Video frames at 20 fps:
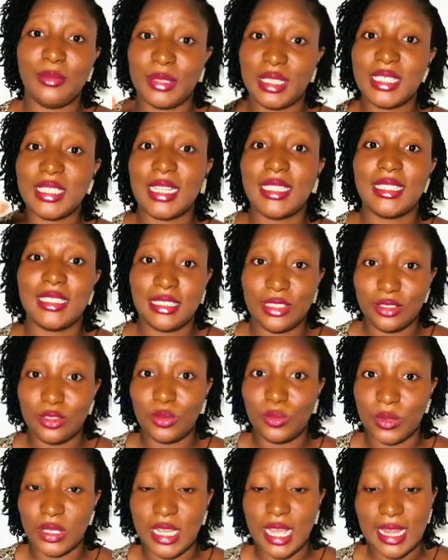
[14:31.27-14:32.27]
setting in
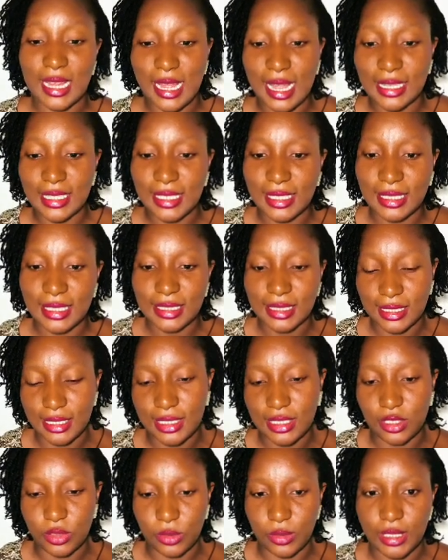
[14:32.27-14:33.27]
which I actually
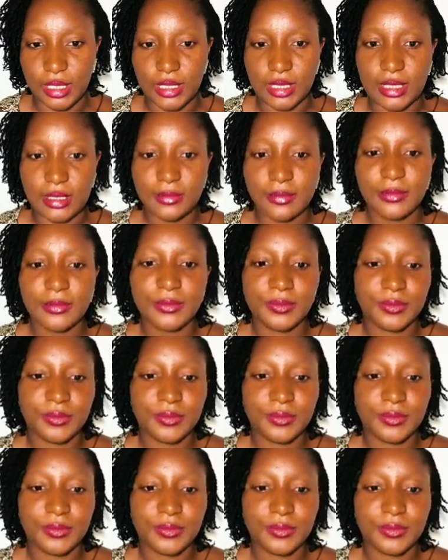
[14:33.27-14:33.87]
did do it.